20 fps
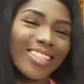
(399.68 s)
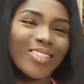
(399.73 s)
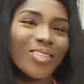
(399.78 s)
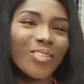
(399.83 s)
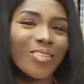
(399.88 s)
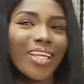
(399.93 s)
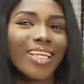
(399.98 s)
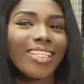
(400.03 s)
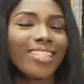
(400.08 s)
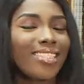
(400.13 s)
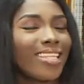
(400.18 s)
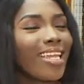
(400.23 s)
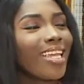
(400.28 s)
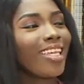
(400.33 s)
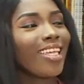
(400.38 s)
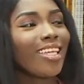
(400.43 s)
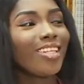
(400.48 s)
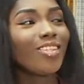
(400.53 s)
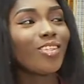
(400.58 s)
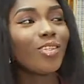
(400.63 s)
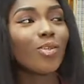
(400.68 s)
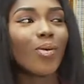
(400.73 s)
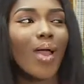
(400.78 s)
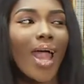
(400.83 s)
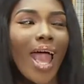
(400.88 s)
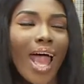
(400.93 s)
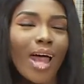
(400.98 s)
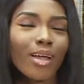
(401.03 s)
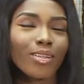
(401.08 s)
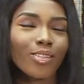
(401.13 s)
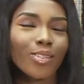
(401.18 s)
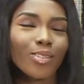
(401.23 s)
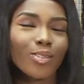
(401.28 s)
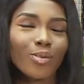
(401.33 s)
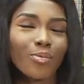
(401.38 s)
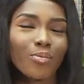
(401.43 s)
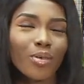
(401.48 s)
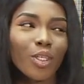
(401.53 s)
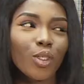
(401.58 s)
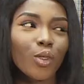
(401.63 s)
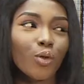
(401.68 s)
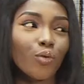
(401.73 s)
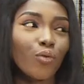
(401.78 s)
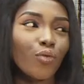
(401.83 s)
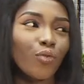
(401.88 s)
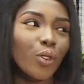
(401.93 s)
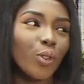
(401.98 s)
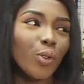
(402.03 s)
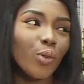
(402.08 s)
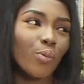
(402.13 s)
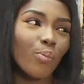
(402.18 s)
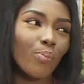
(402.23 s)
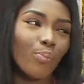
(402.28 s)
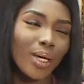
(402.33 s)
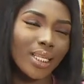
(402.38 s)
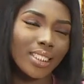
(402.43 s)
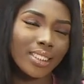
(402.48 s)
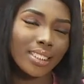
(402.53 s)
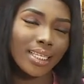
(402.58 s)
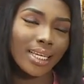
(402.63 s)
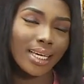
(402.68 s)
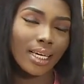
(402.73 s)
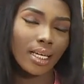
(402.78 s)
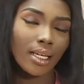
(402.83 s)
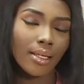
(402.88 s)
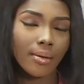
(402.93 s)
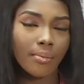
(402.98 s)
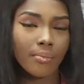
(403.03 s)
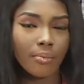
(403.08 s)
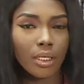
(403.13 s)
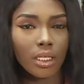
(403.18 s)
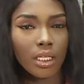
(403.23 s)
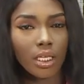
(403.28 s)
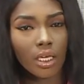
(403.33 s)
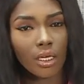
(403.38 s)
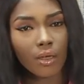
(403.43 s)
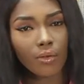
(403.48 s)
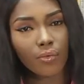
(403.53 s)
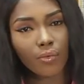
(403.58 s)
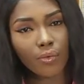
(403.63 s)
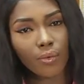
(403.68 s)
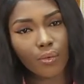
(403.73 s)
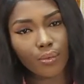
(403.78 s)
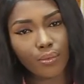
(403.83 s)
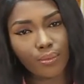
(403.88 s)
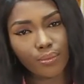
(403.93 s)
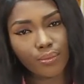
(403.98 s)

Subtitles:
And Tunde is taking you out just to make you feel better. Be careful.